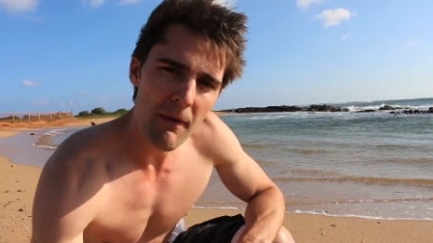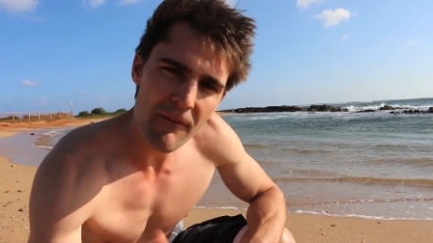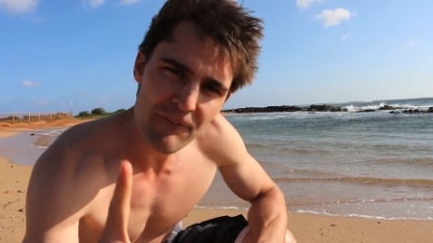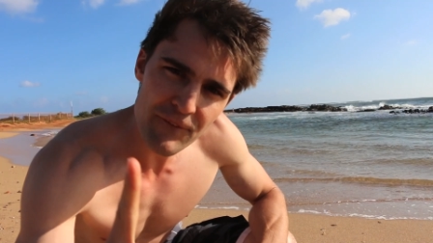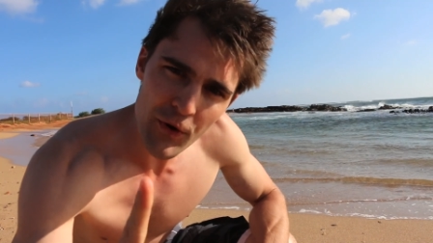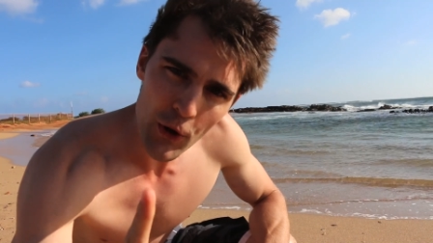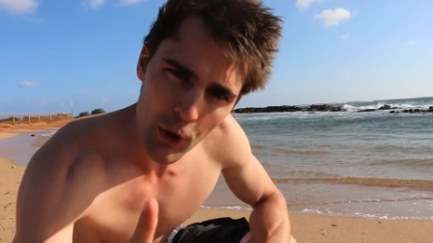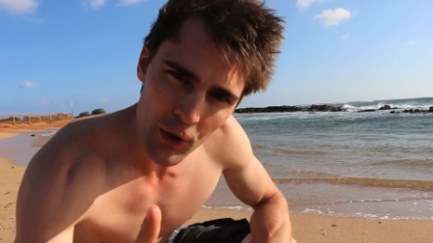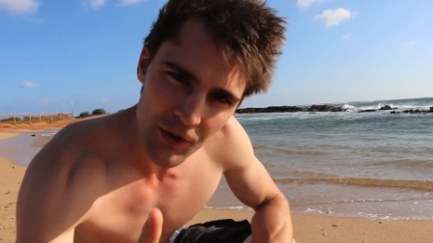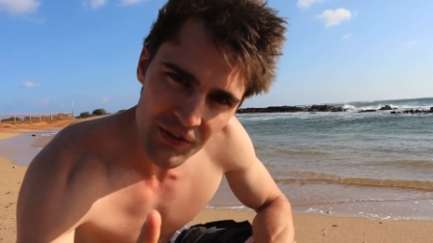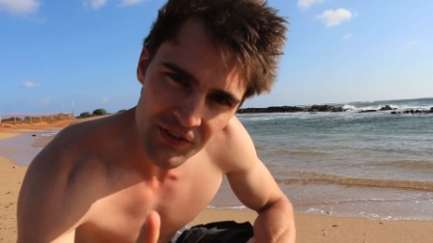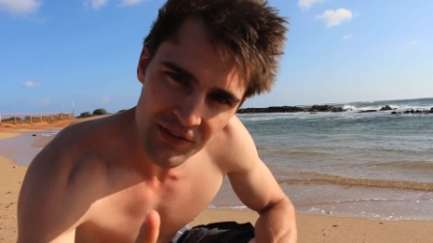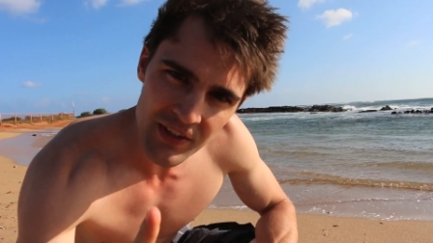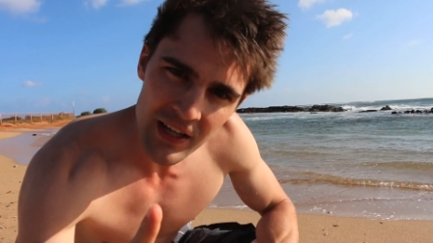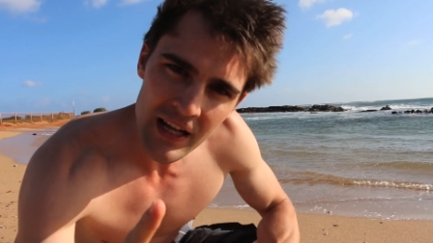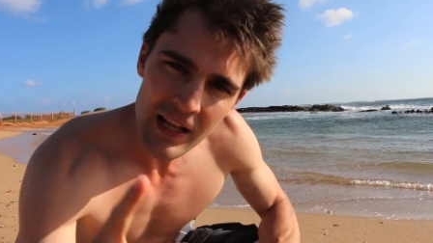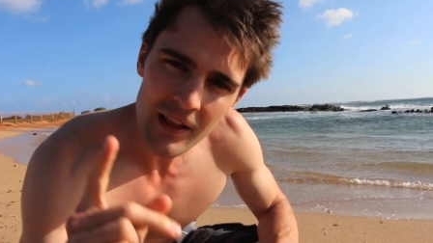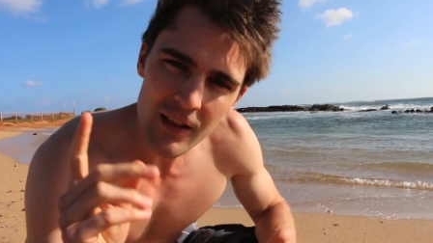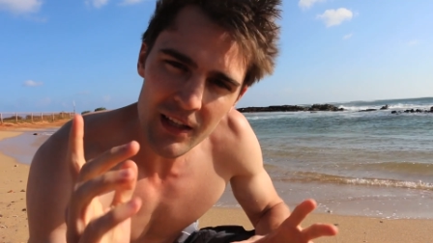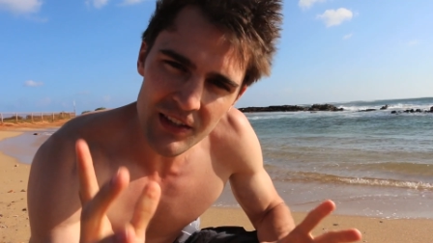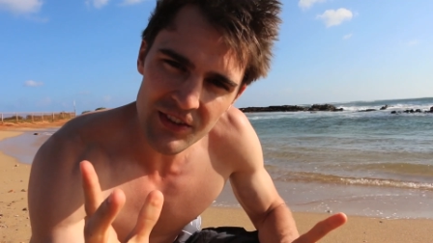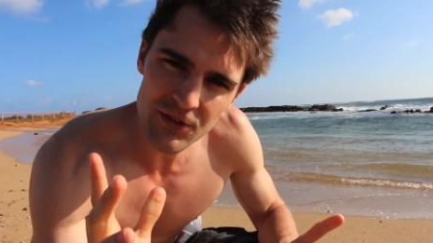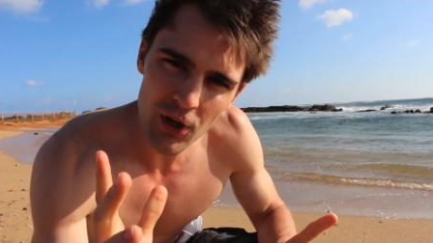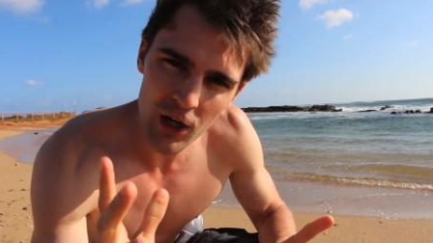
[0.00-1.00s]
But first,
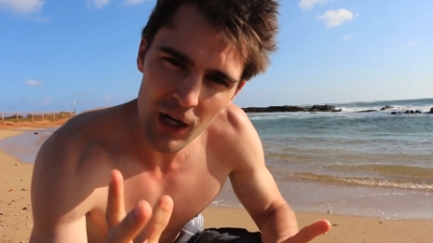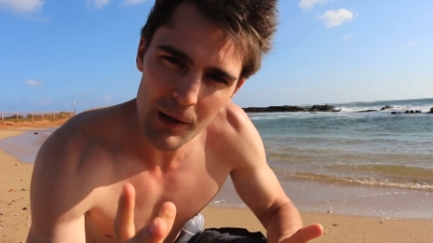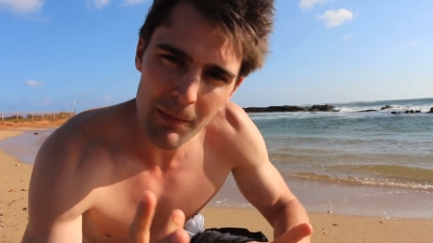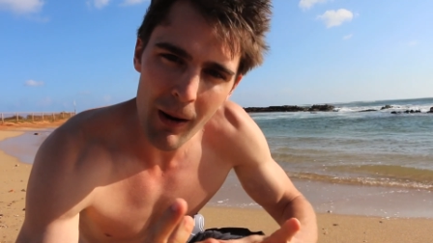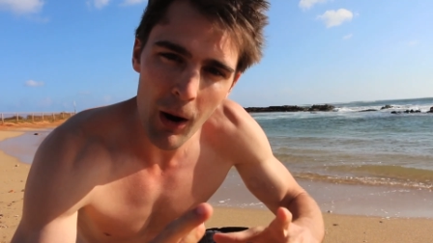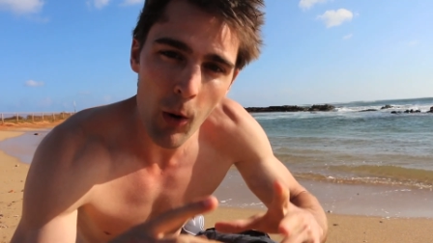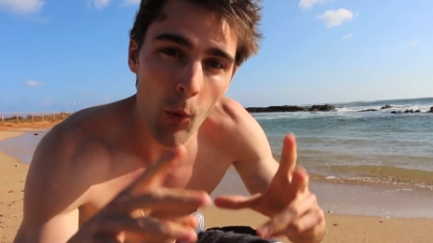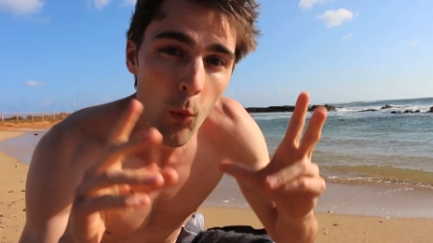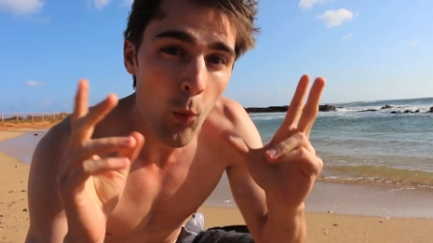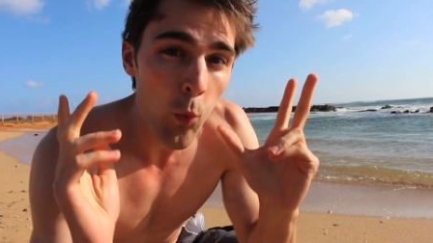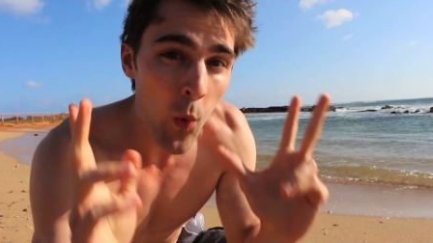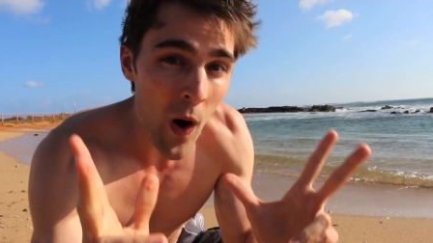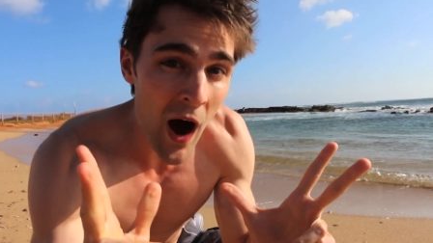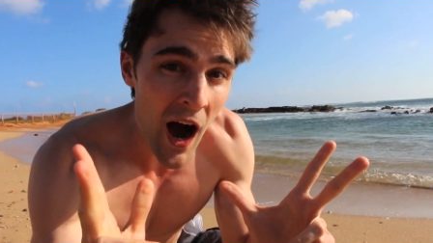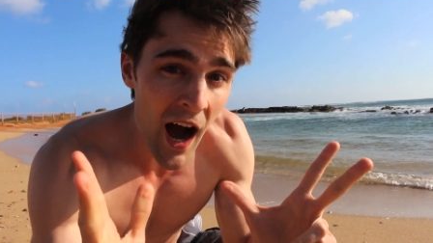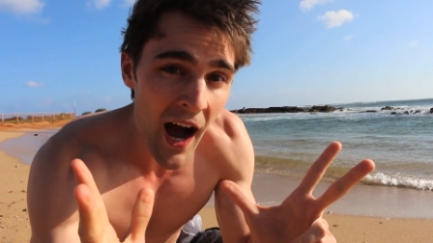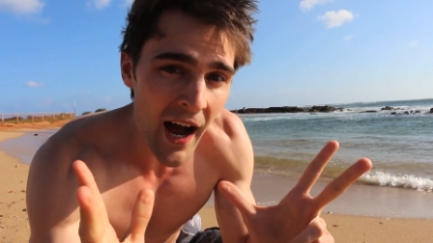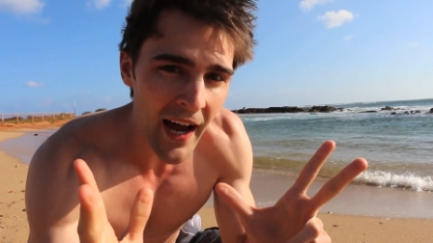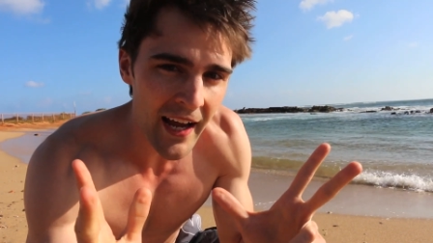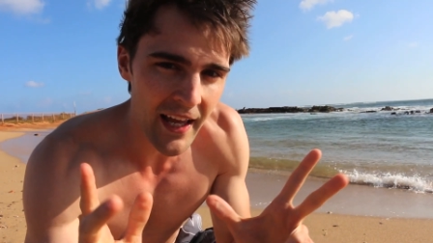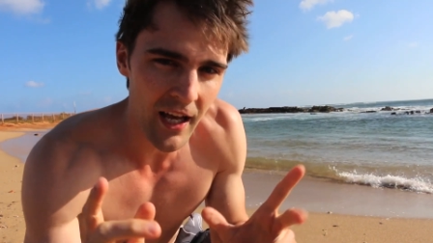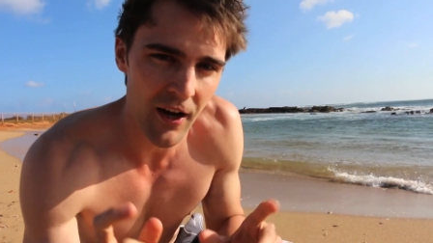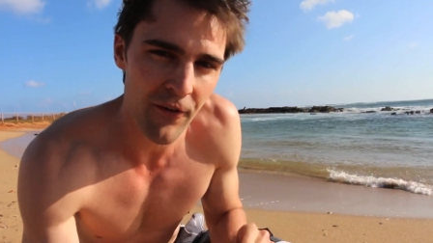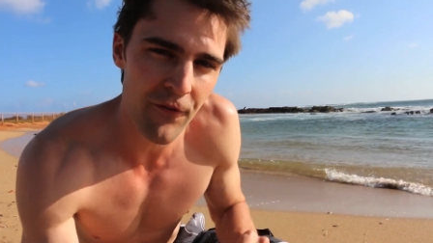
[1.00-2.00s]
let's talk about
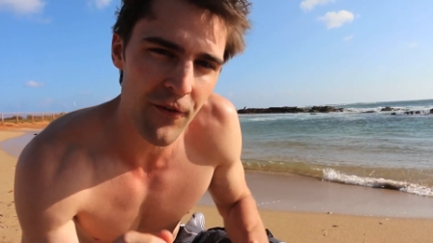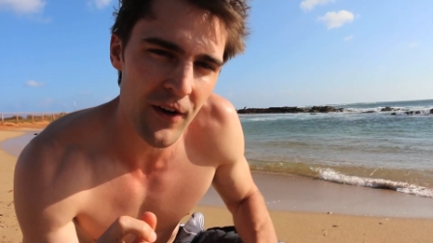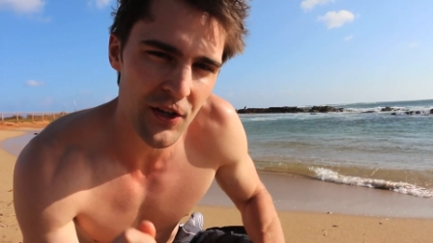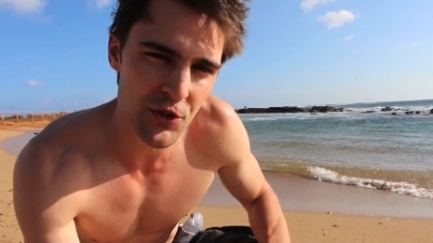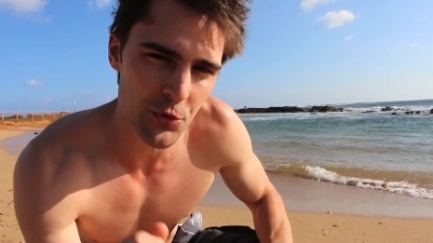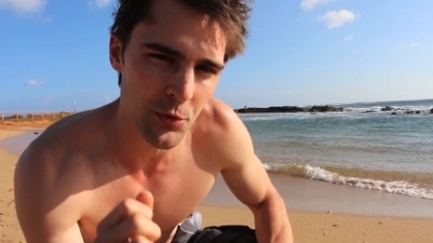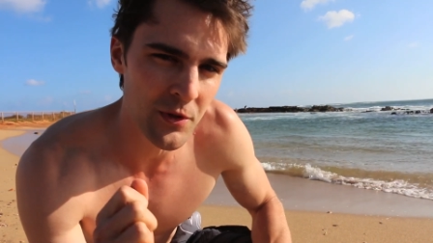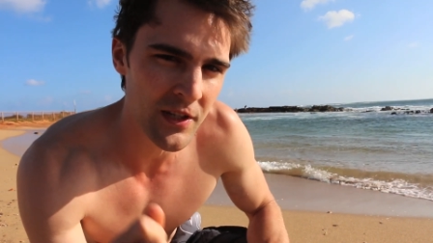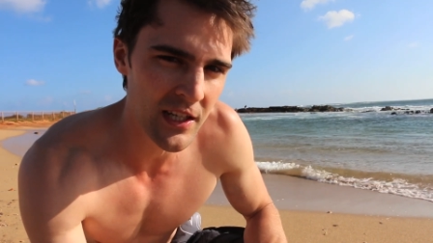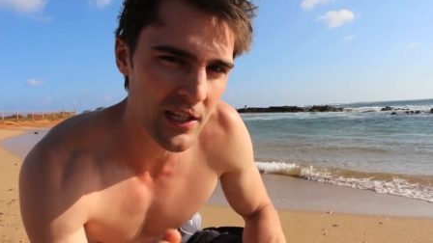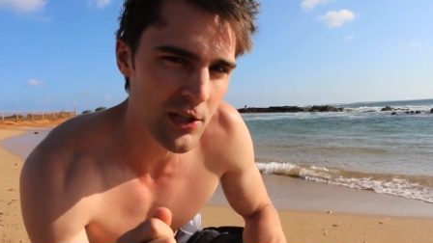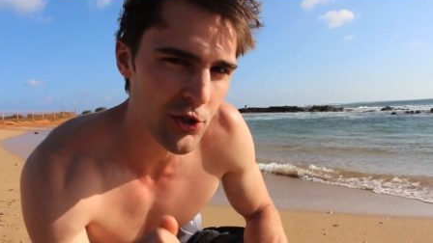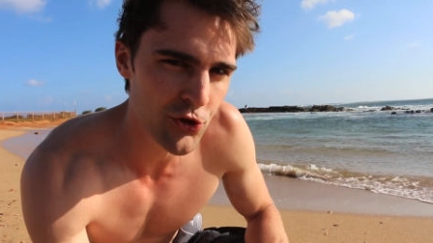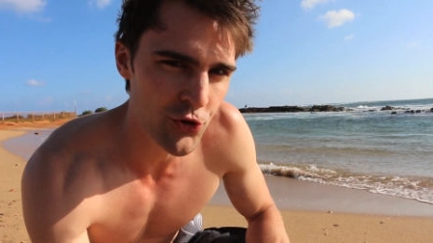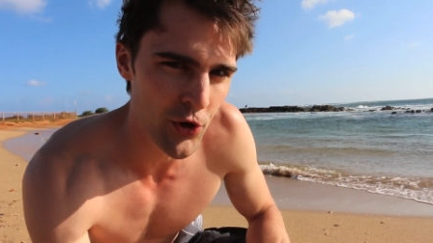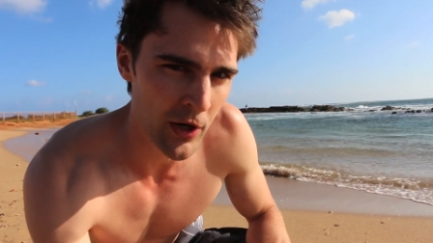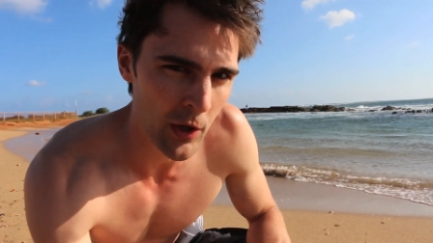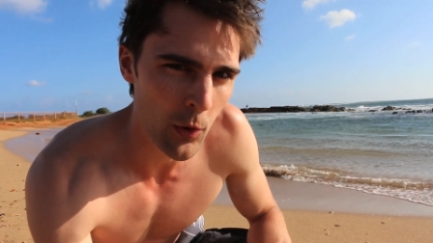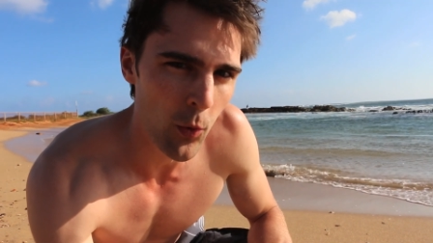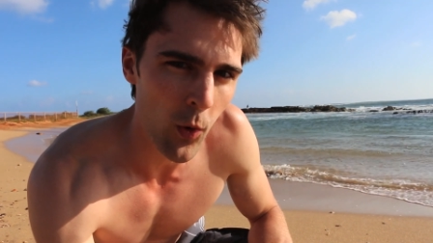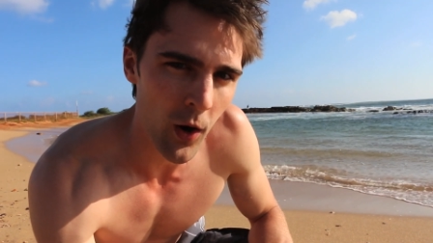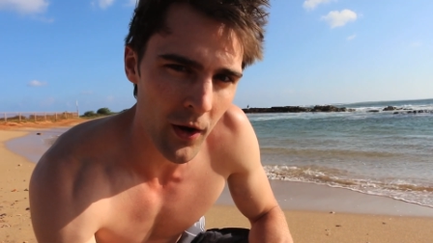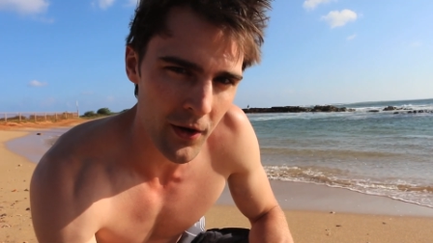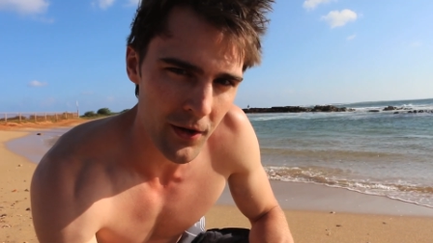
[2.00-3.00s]
why a fish would need to
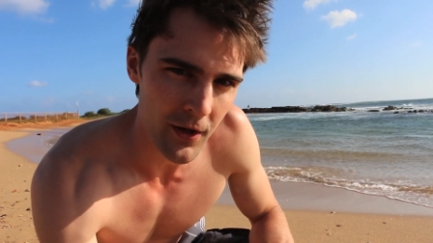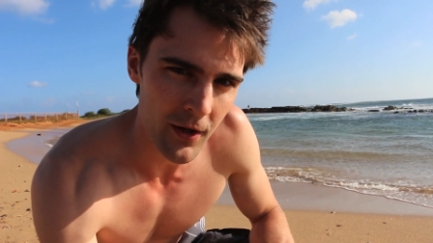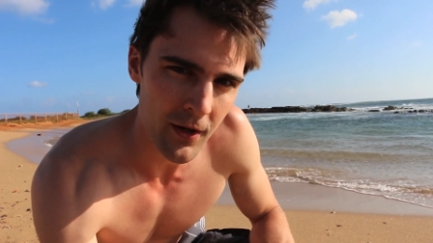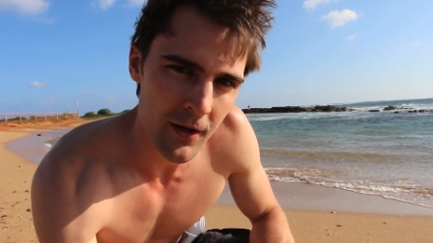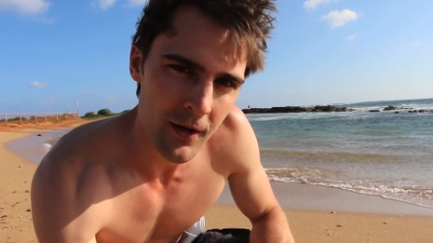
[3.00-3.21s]
drink water.